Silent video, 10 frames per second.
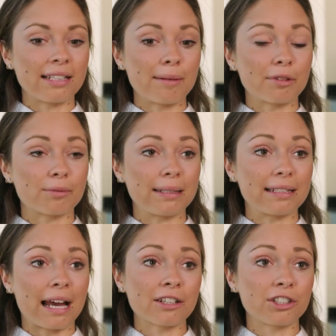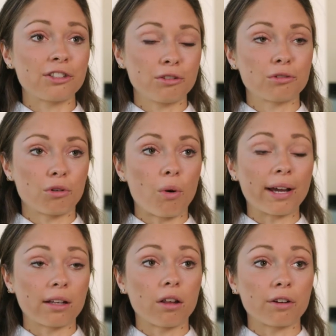enables me to actually do
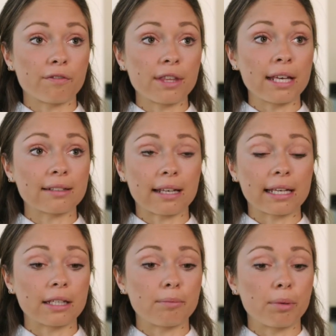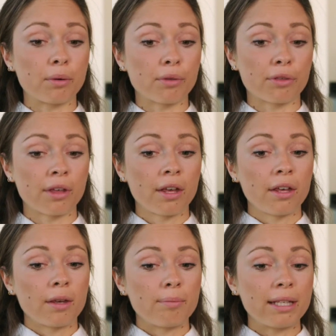quite a lot of things. I can both
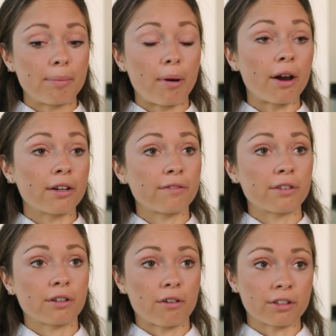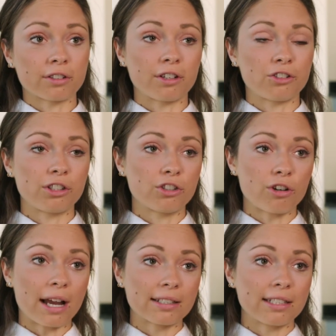be a part of the cross-country and track